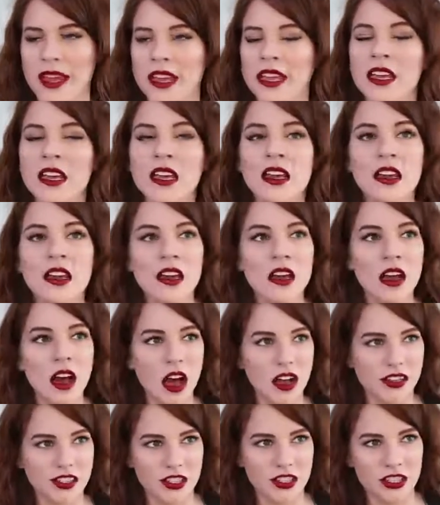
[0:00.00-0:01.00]
off my
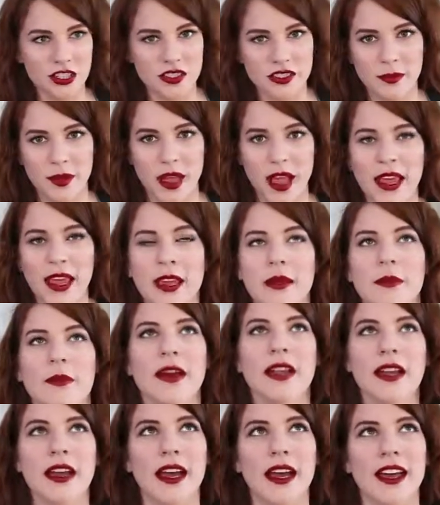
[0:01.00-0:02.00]
oxygen supply,
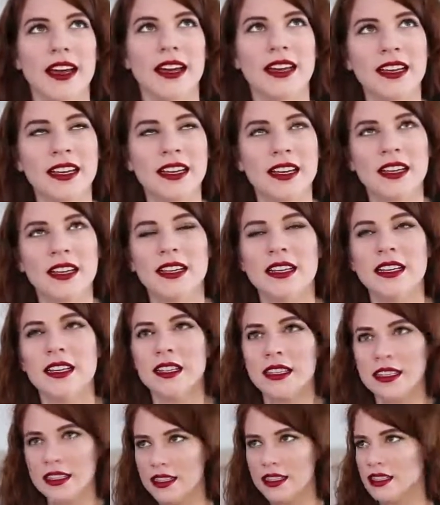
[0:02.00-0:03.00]
but
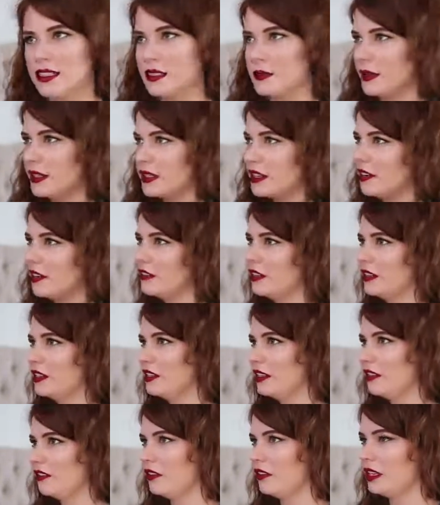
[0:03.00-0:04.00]
this one
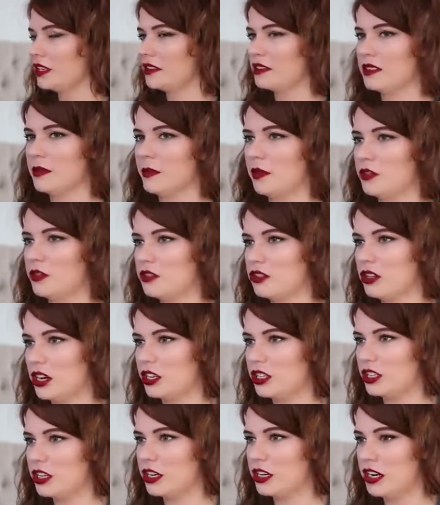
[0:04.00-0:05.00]
definitely feels the most
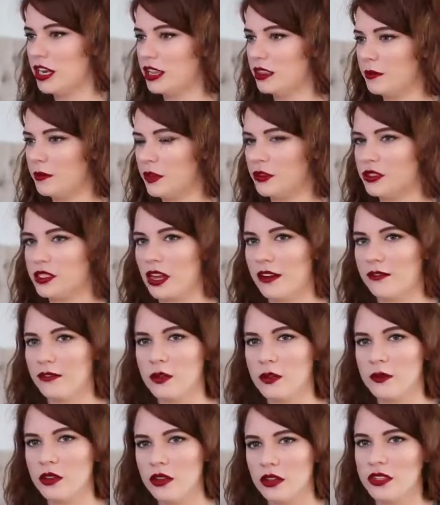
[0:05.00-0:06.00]
structured and the most
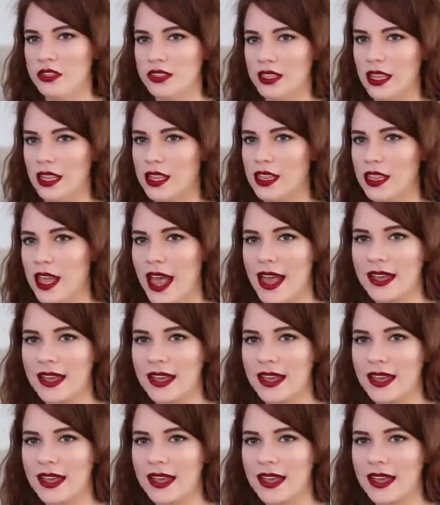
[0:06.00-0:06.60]
comfortable. It's like